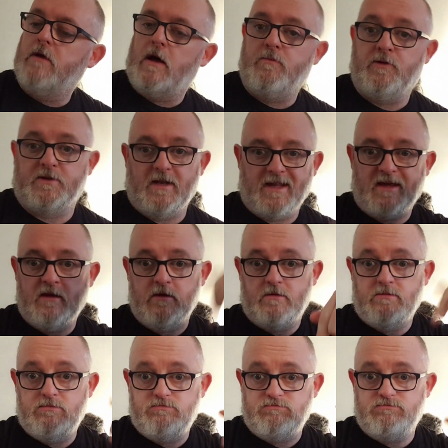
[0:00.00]
I'll put the link
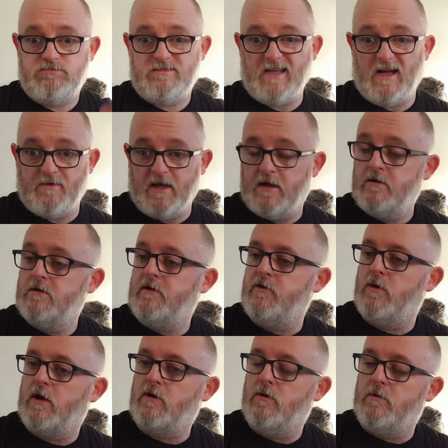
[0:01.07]
down there if
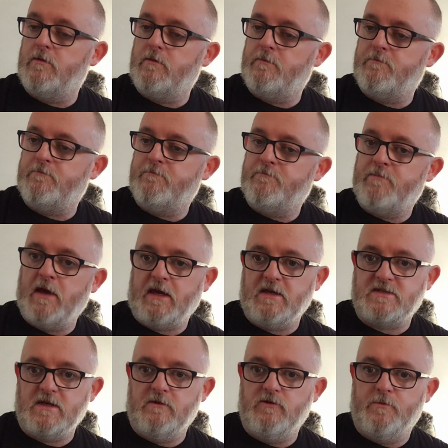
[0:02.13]
you want to go and pick
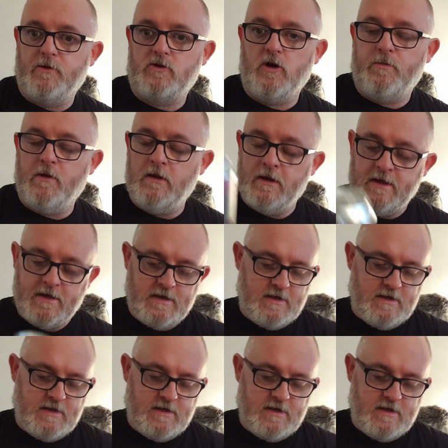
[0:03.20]
yourself up a couple.